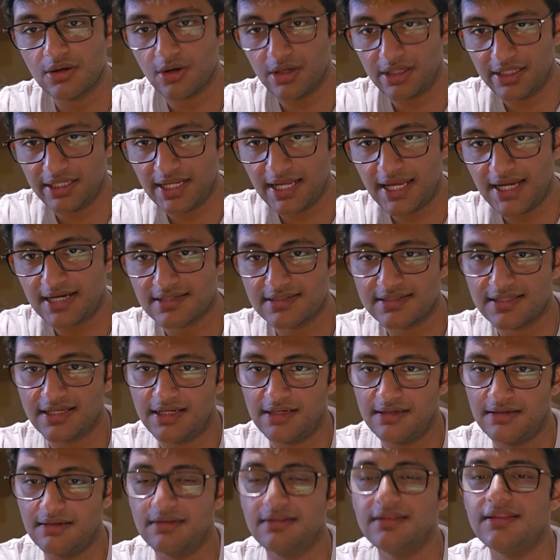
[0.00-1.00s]
contacts
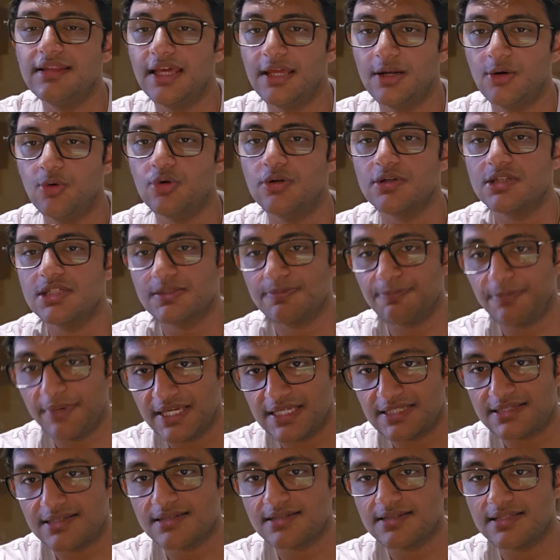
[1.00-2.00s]
and their own
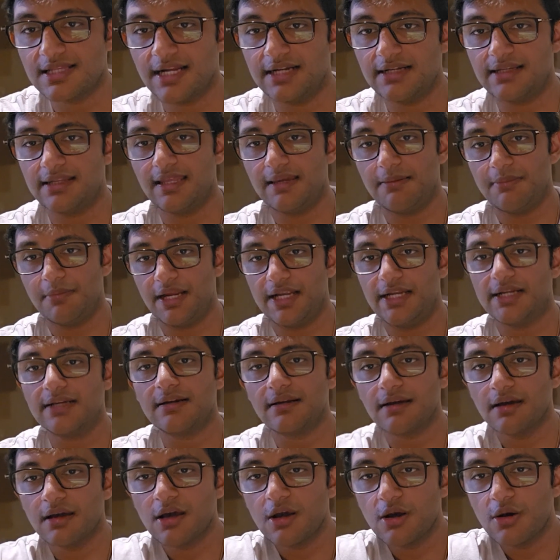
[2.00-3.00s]
spaces that they might
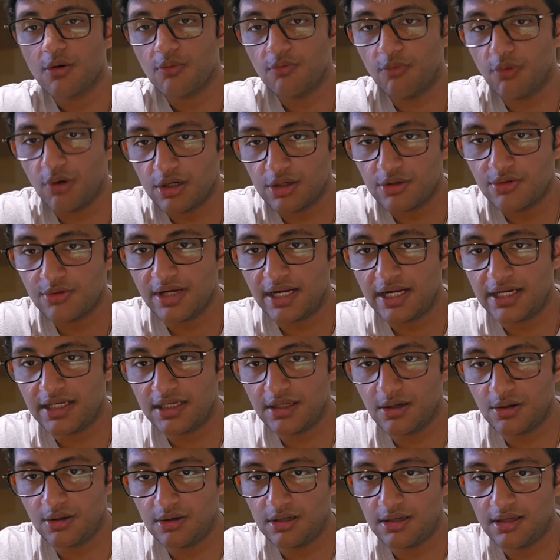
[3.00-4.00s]
want to rent
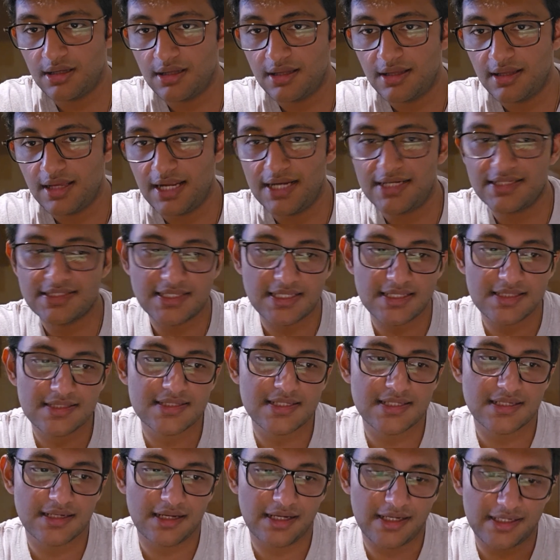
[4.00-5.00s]
out. And since
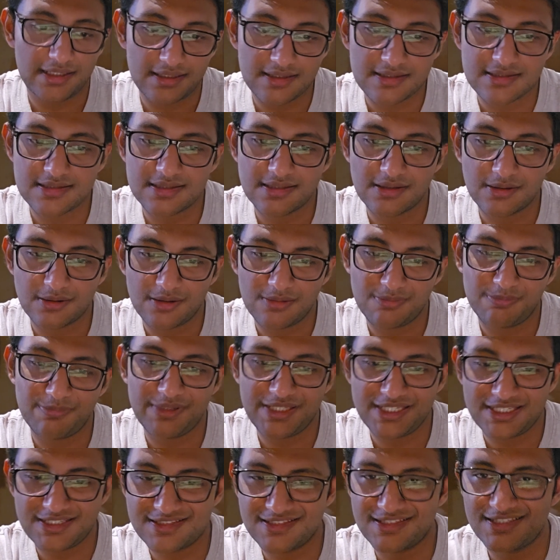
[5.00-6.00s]
it is the
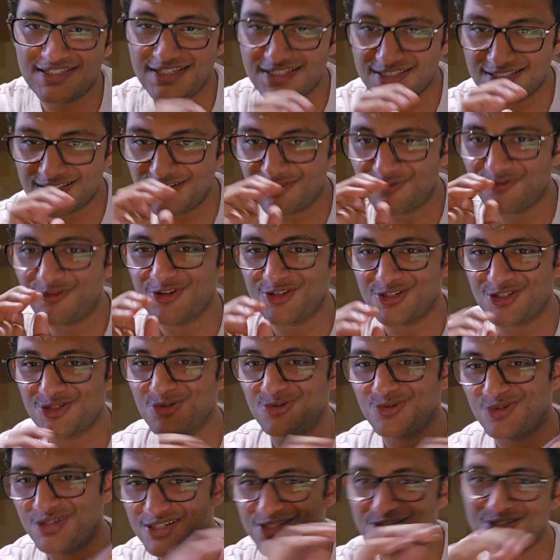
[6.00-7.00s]
peak season for
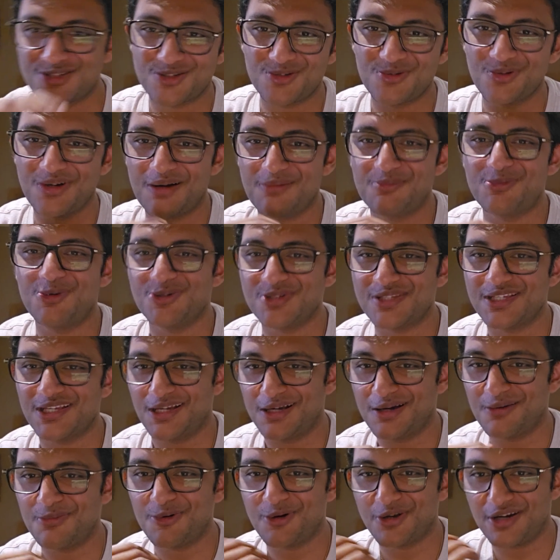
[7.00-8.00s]
students to come to
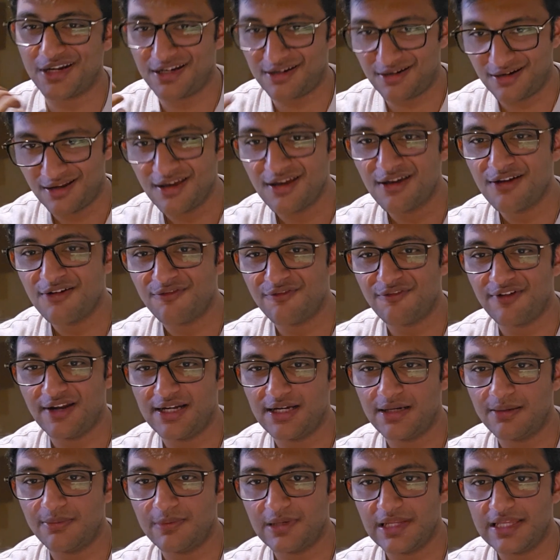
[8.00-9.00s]
Singapore and
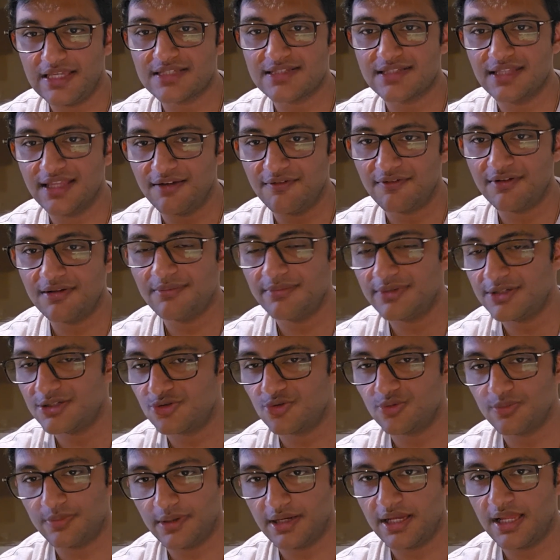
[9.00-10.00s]
find a place, they will be
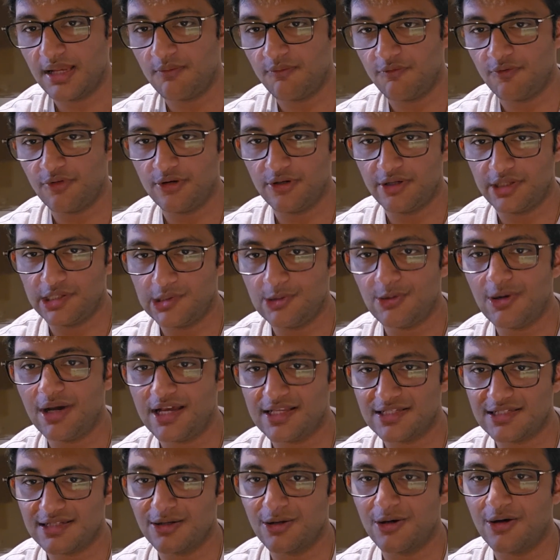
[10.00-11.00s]
super helpful to you
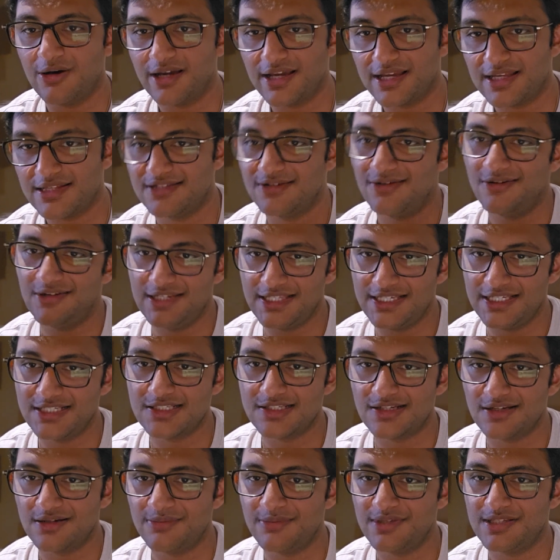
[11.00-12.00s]
as long as your
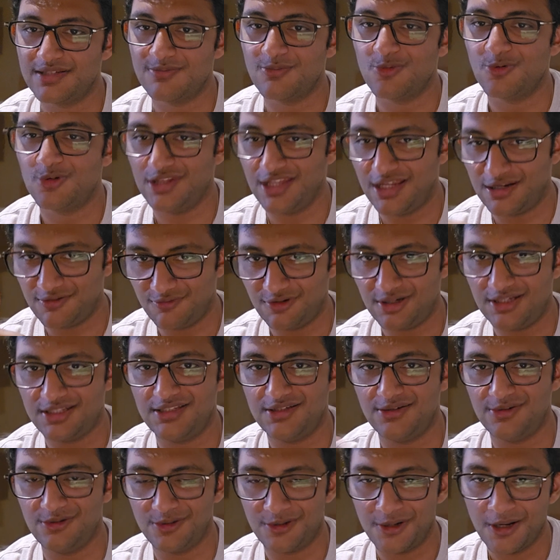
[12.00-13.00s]
lease term is more than
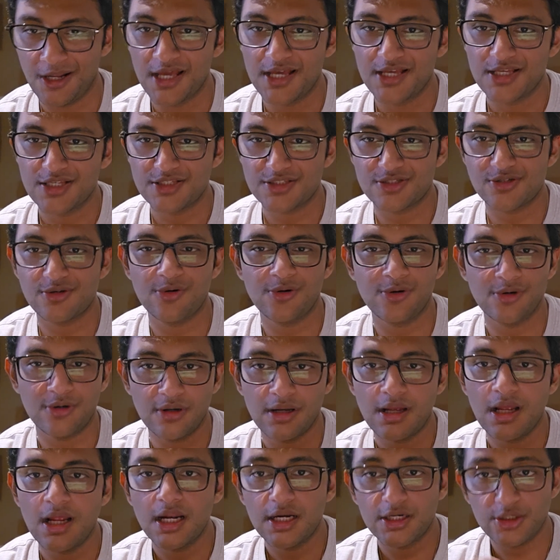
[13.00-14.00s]
1 year. So
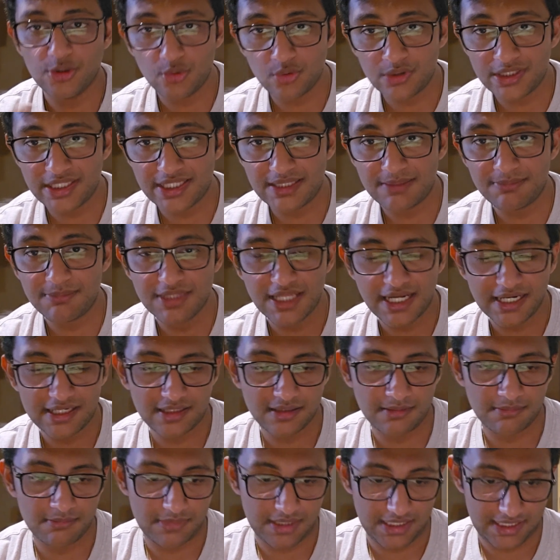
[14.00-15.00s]
do keep that
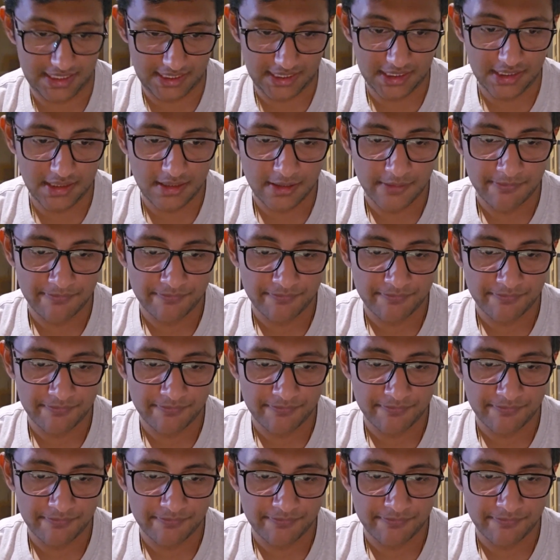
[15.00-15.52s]
in mind.